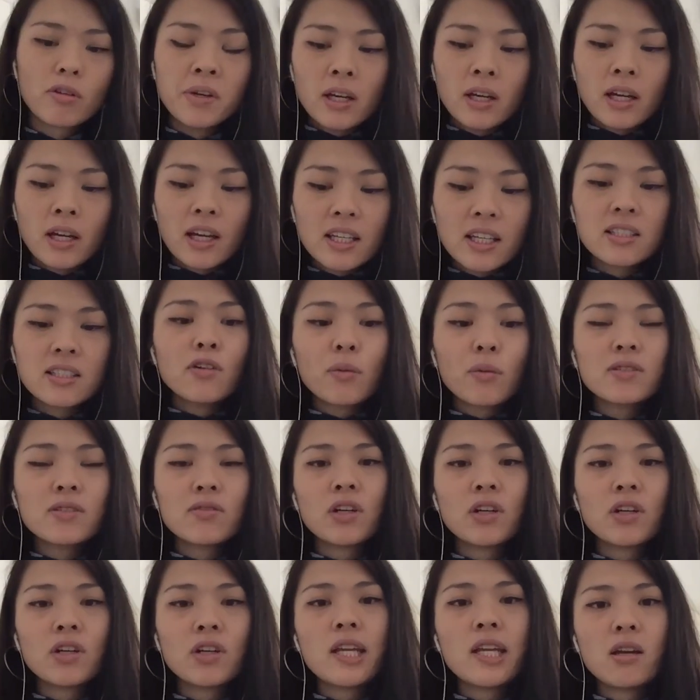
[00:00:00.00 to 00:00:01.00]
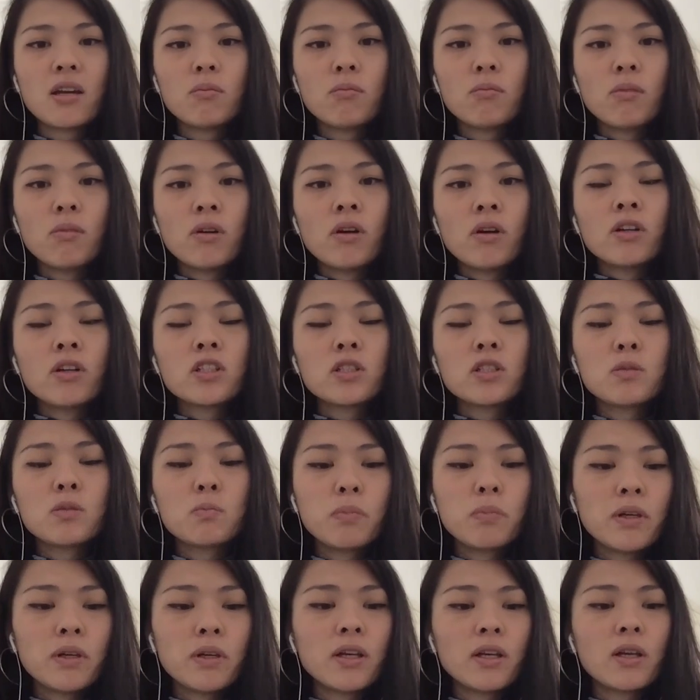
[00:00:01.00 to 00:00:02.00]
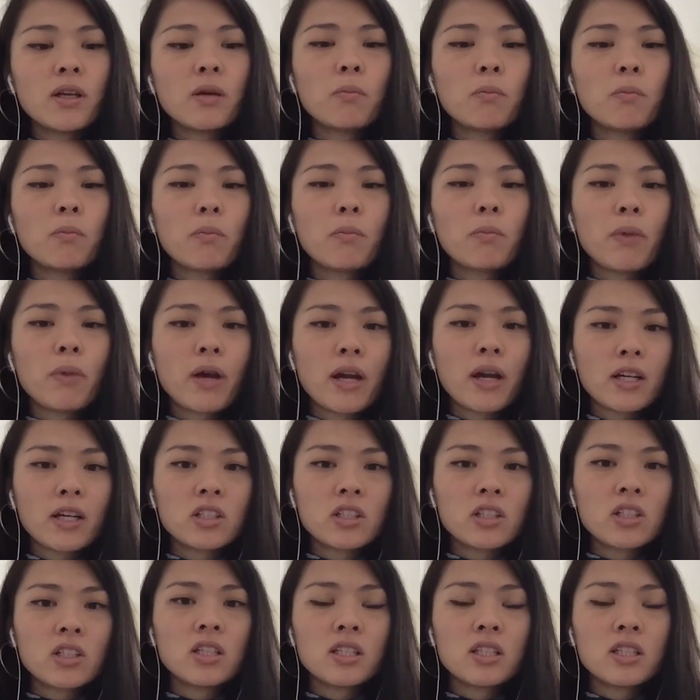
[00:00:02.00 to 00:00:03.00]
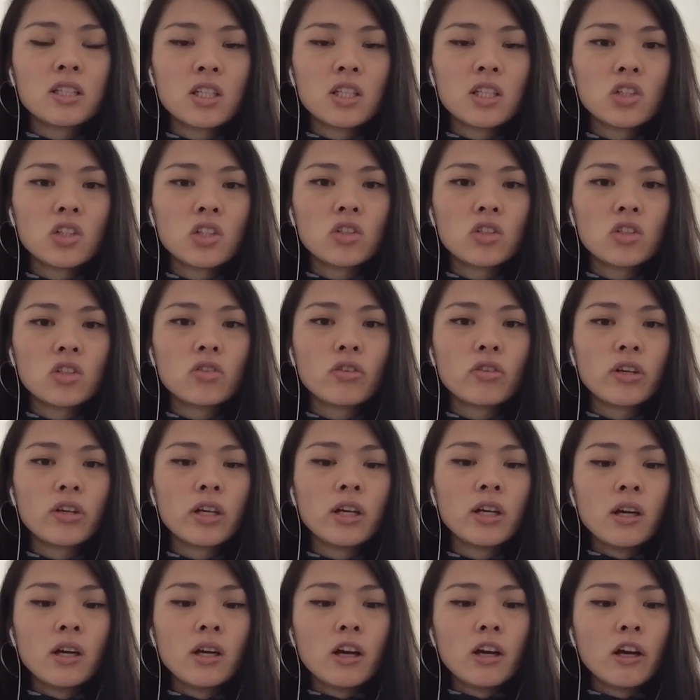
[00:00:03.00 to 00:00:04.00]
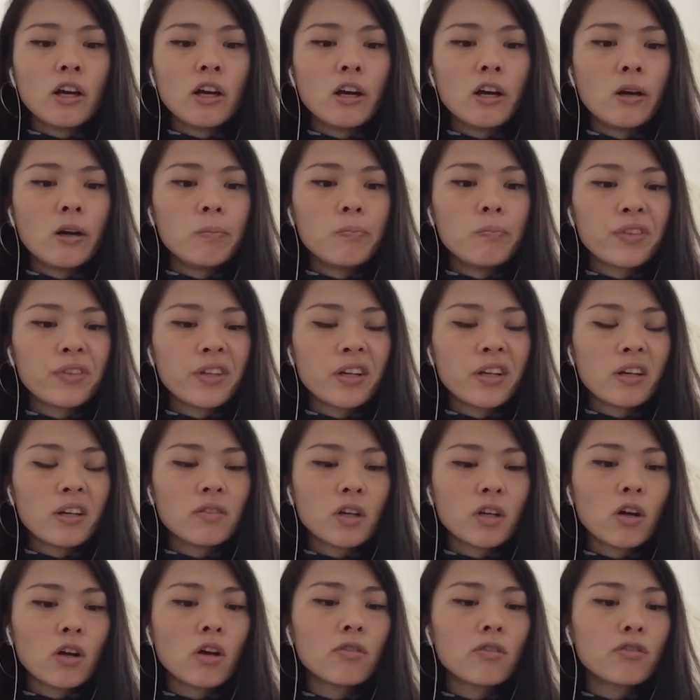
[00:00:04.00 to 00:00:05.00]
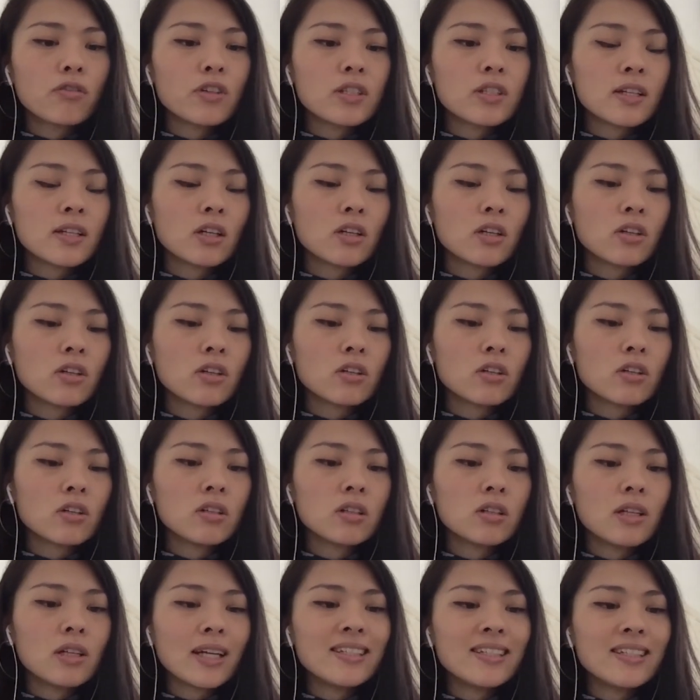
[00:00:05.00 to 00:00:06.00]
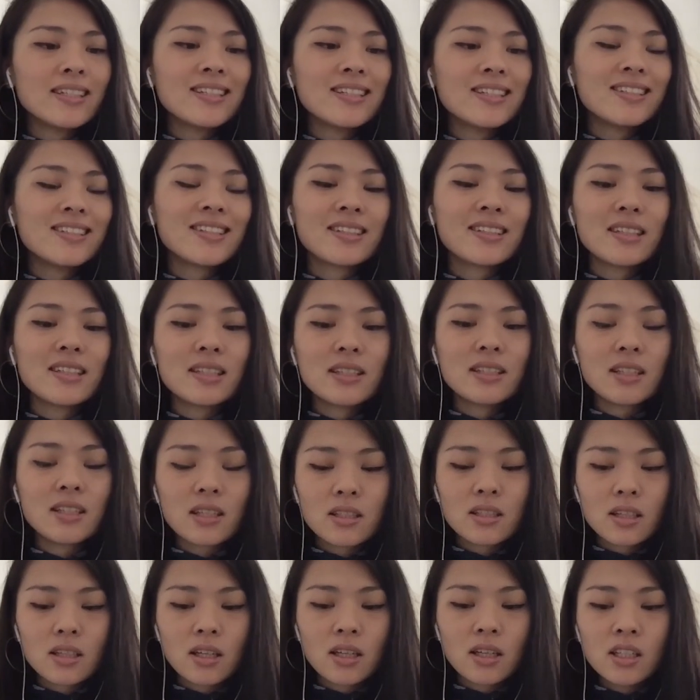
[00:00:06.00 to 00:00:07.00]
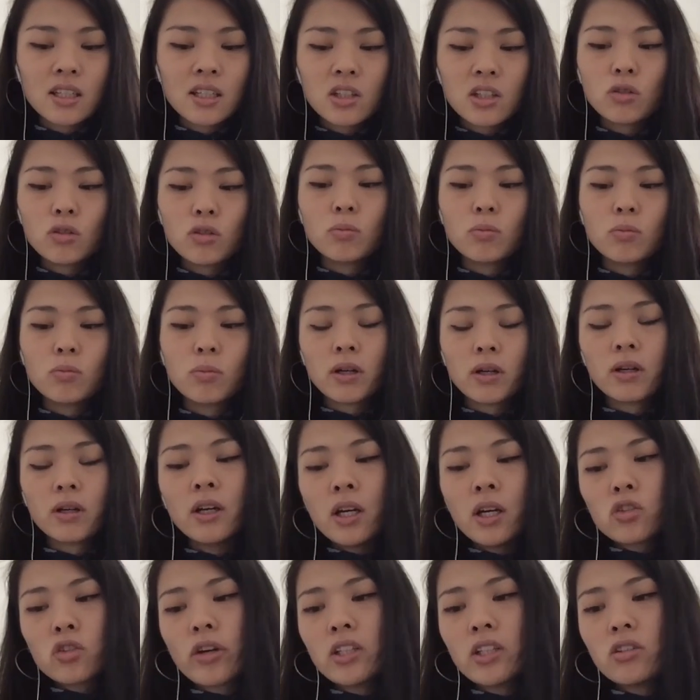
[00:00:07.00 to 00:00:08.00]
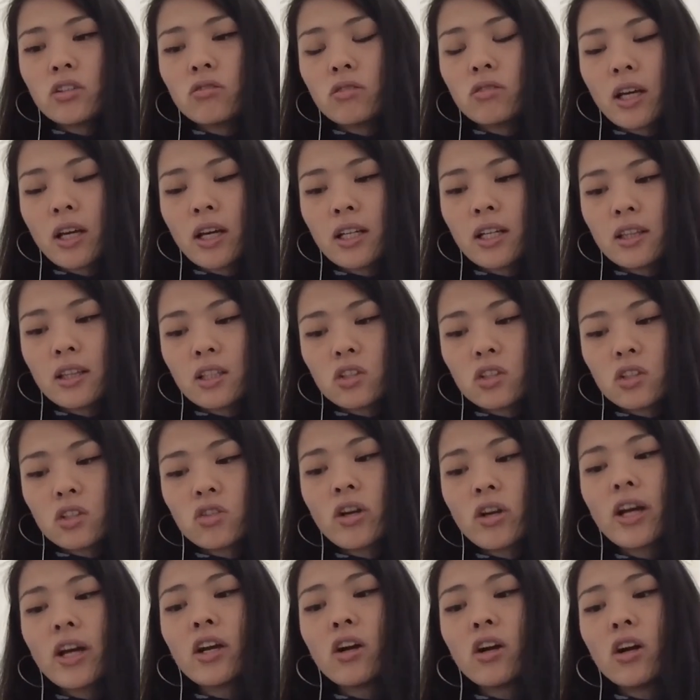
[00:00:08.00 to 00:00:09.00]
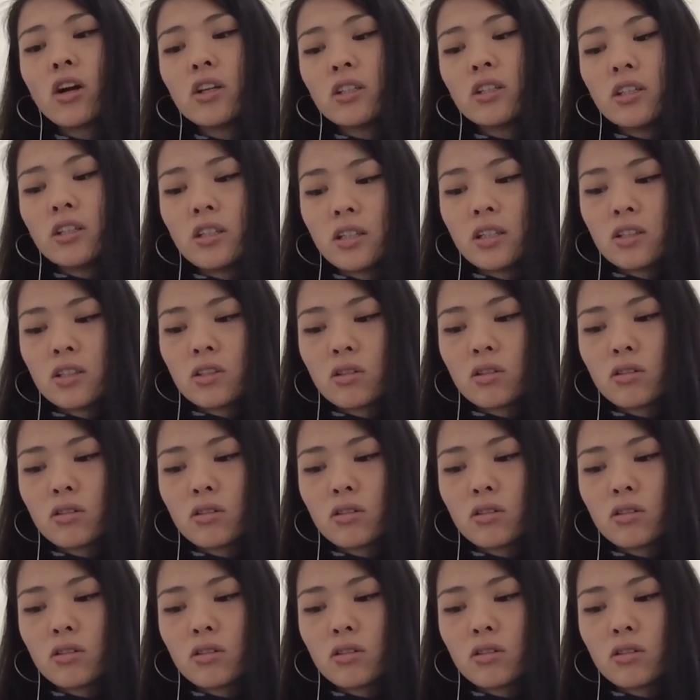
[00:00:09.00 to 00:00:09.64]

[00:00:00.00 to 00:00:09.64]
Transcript: from its very name, speaking back to this history um, of uh, a conference that occurred in 1966 in Cuba, trying to unite the tri-continent,